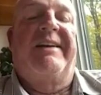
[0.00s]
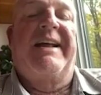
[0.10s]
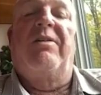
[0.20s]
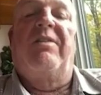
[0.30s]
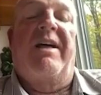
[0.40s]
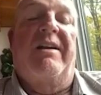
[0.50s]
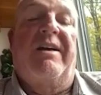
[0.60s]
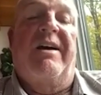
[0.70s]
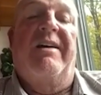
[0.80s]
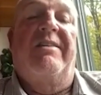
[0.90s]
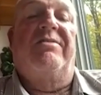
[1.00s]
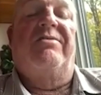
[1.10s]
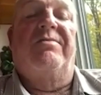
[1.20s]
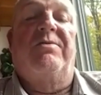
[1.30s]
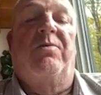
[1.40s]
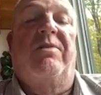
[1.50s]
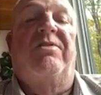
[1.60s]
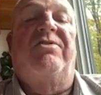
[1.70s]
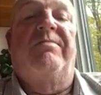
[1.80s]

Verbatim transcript: now a lot of guys, of course,